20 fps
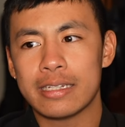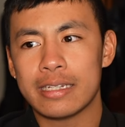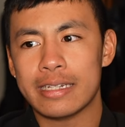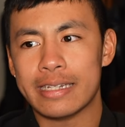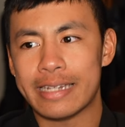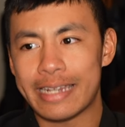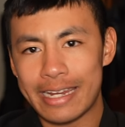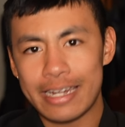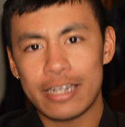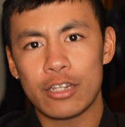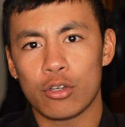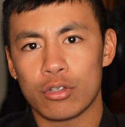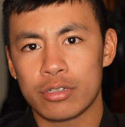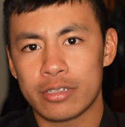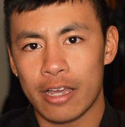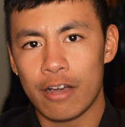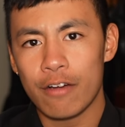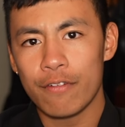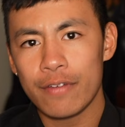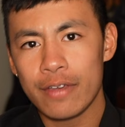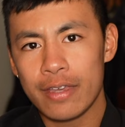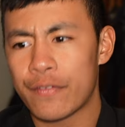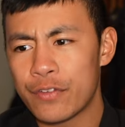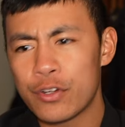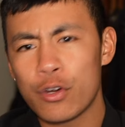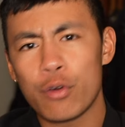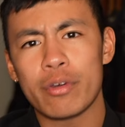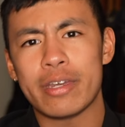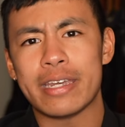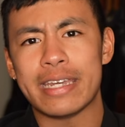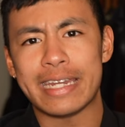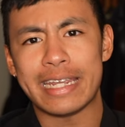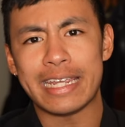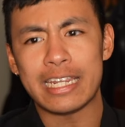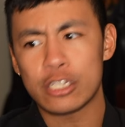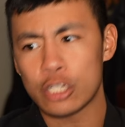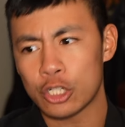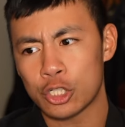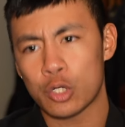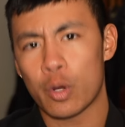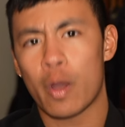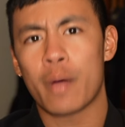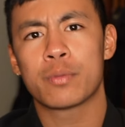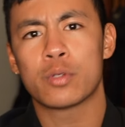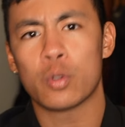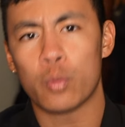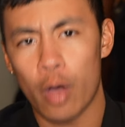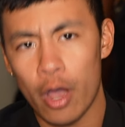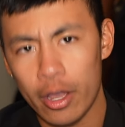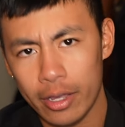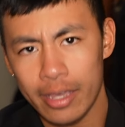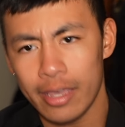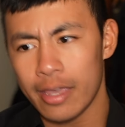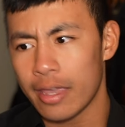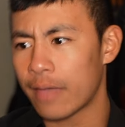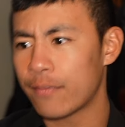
need yourself, if you don't need to show up to work,